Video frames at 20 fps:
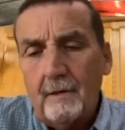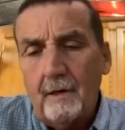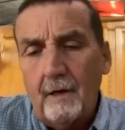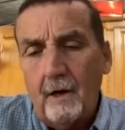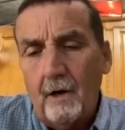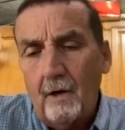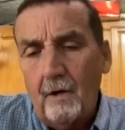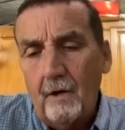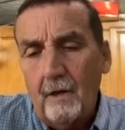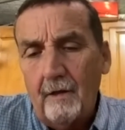
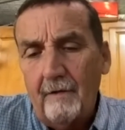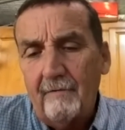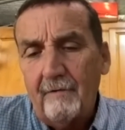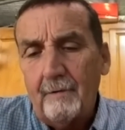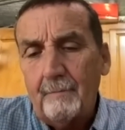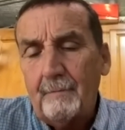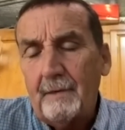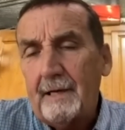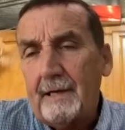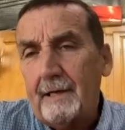all of
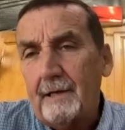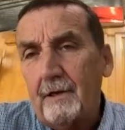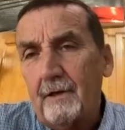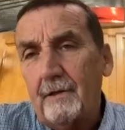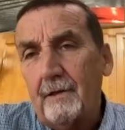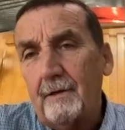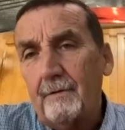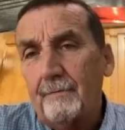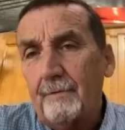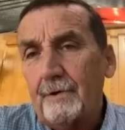it, but I know
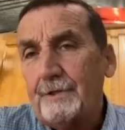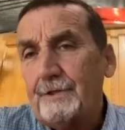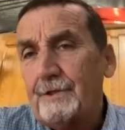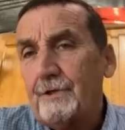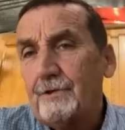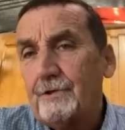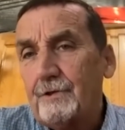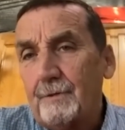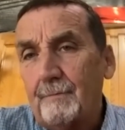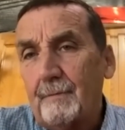they are
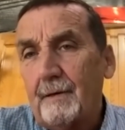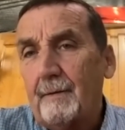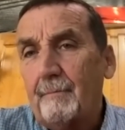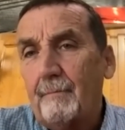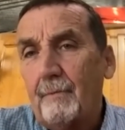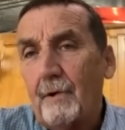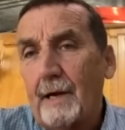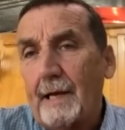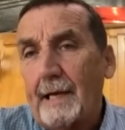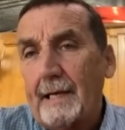researching my
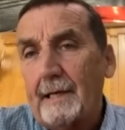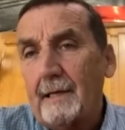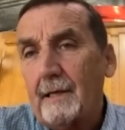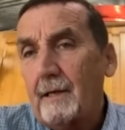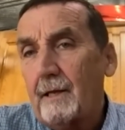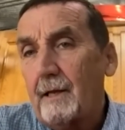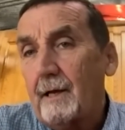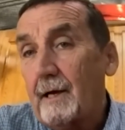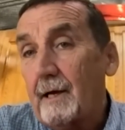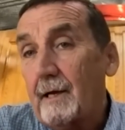brain a
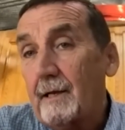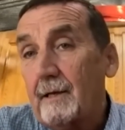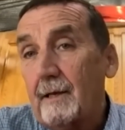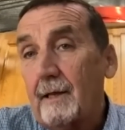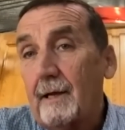lot.